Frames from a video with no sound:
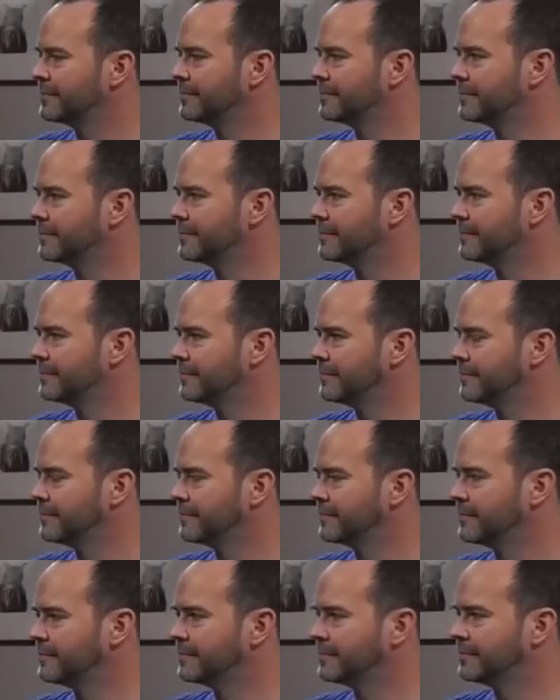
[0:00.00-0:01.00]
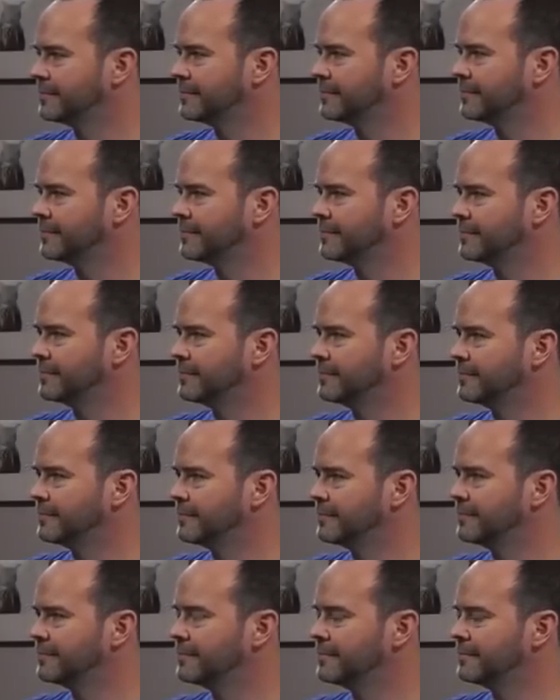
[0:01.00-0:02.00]

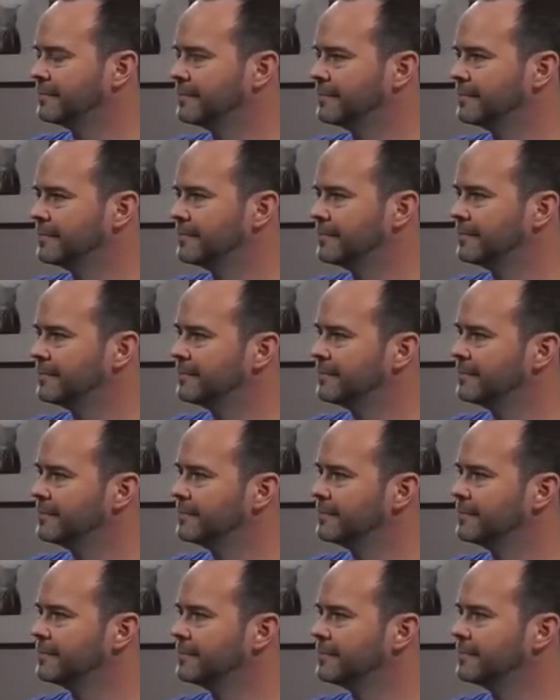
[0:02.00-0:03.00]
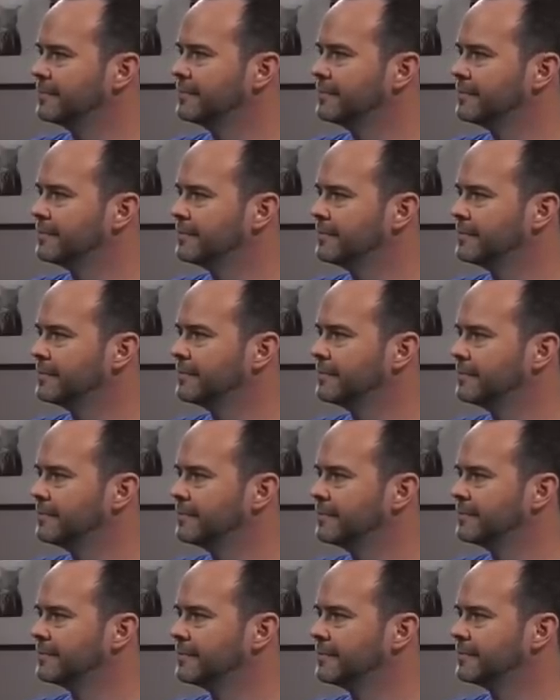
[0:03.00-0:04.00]

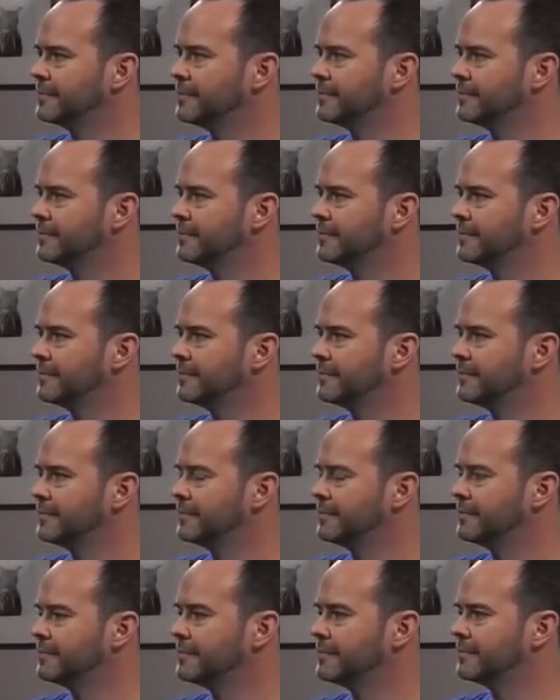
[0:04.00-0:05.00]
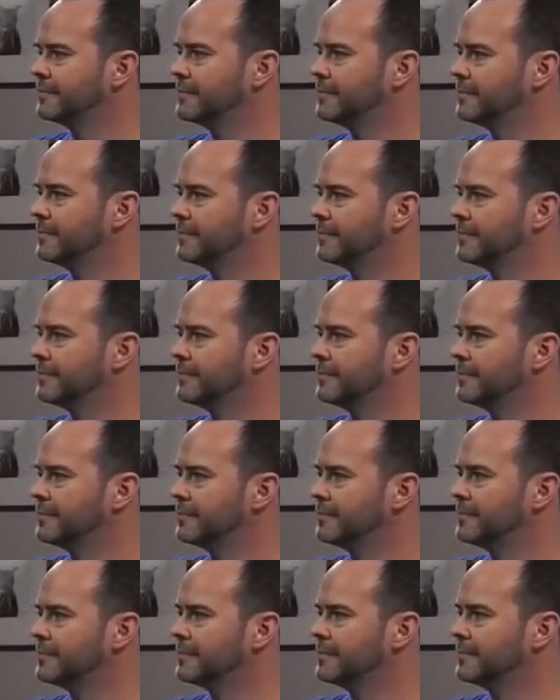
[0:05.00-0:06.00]

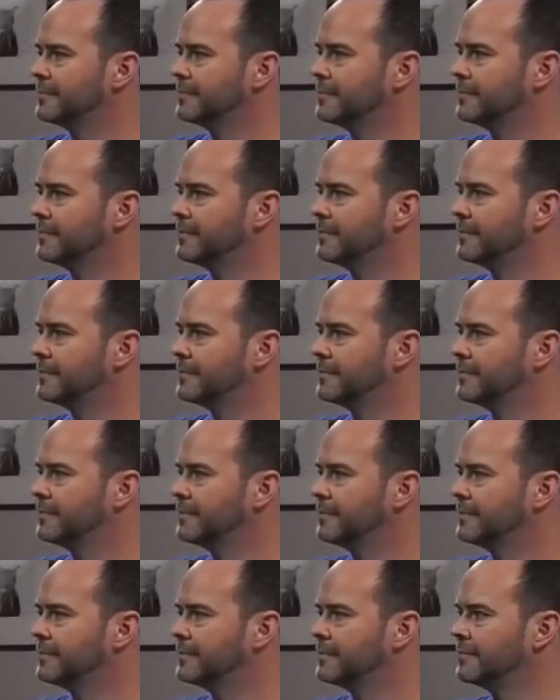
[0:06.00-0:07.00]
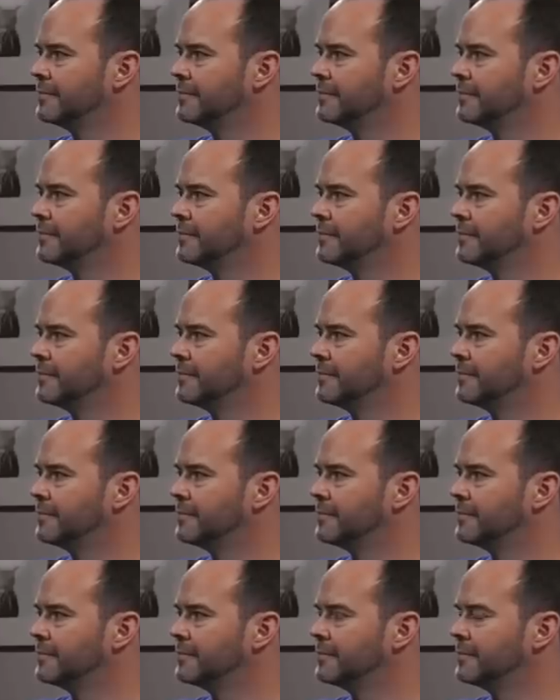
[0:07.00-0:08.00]
This person isn't speaking.